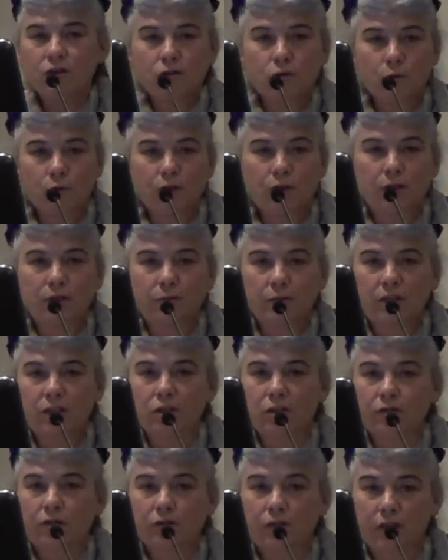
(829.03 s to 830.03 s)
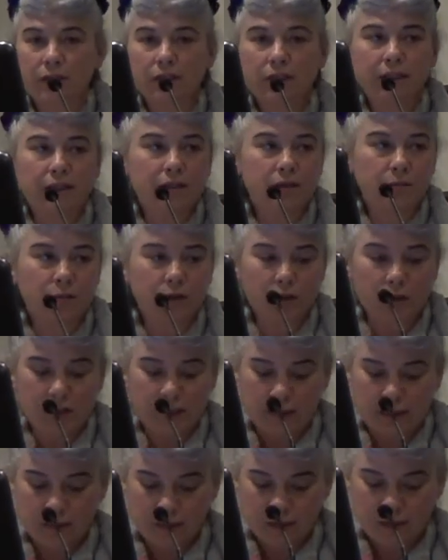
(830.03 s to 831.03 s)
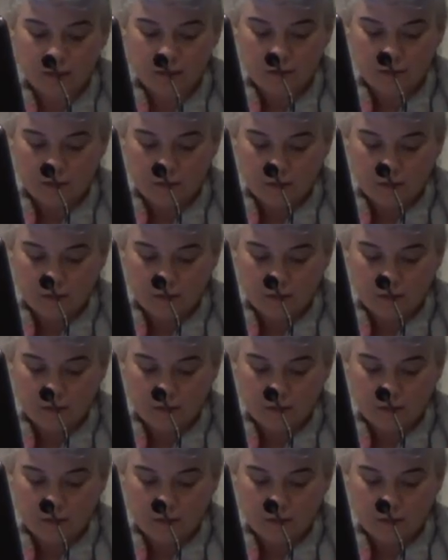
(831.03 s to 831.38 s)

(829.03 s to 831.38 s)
toward dementia-friendly communities.